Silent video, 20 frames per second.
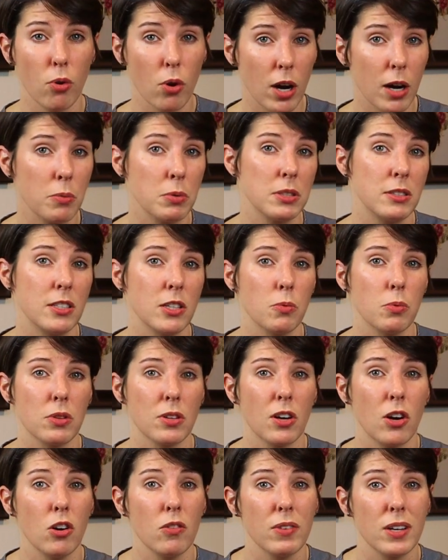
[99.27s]
I was sick with
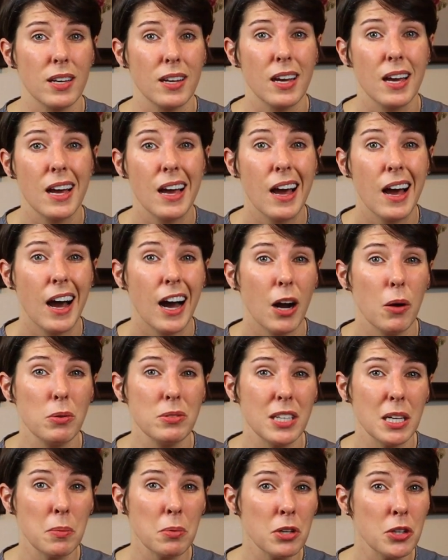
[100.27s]
COVID, I
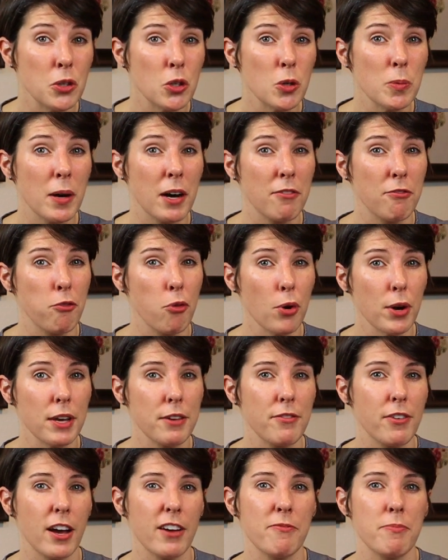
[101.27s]
was able to do about
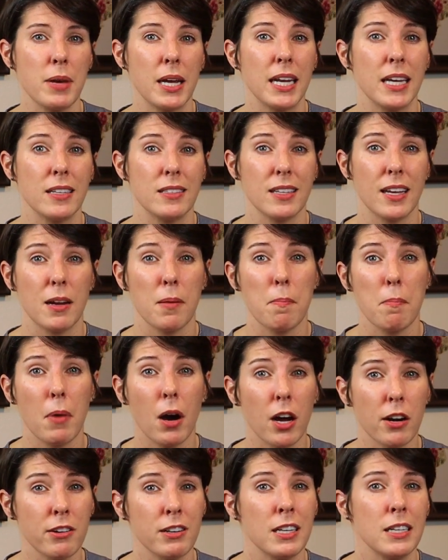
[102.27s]
45 minutes at a
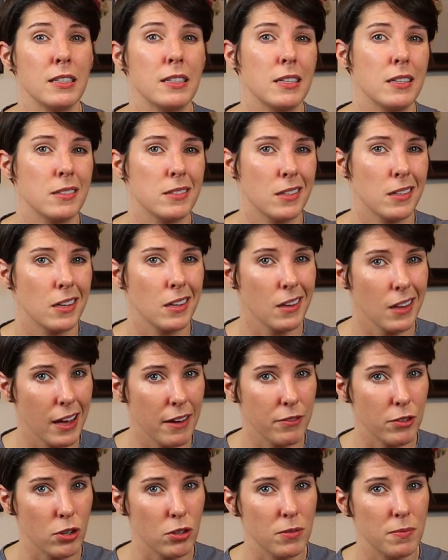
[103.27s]
moderate intensity
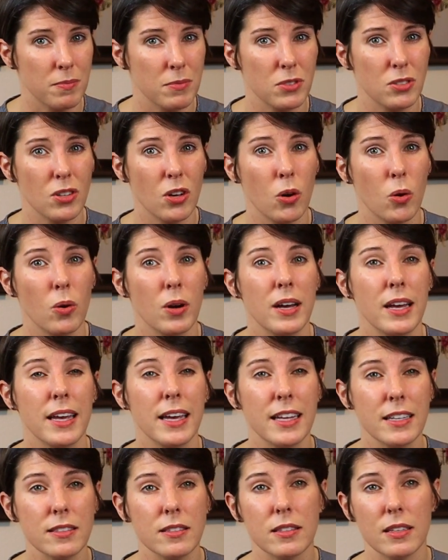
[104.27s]
level. So
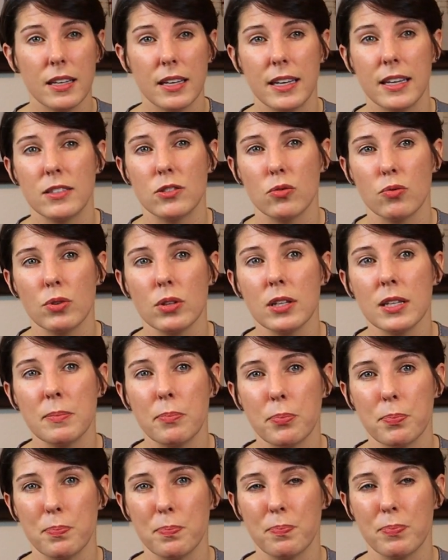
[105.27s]
it's really
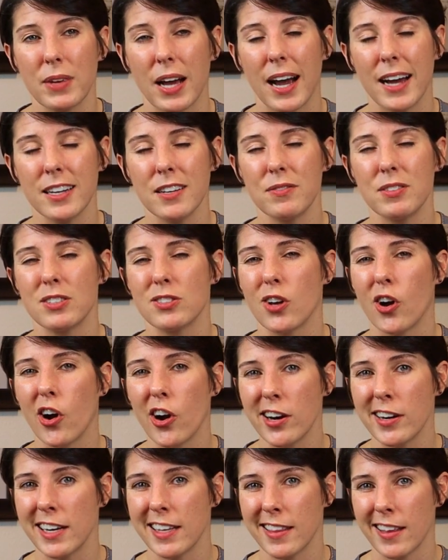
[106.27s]
kind of
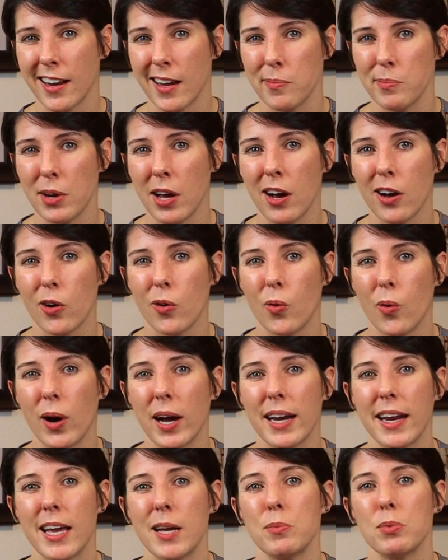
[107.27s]
disheartening that I'm not
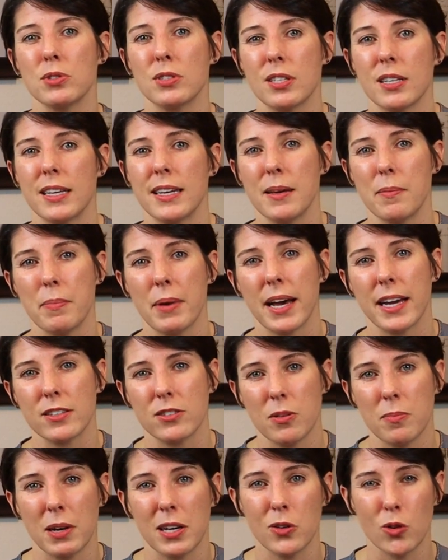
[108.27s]
quite able to get back
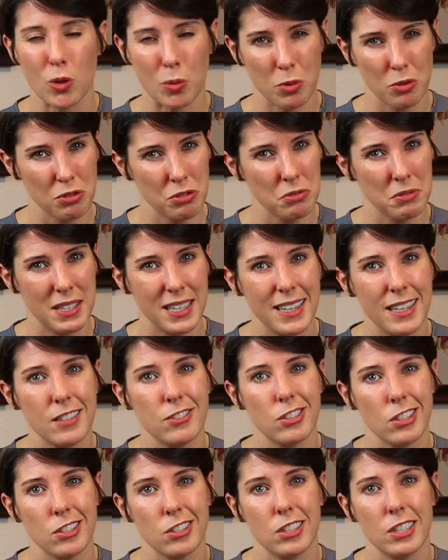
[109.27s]
to my normal routine
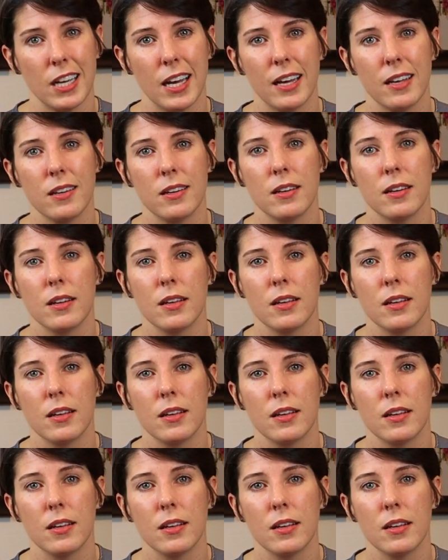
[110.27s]
just yet.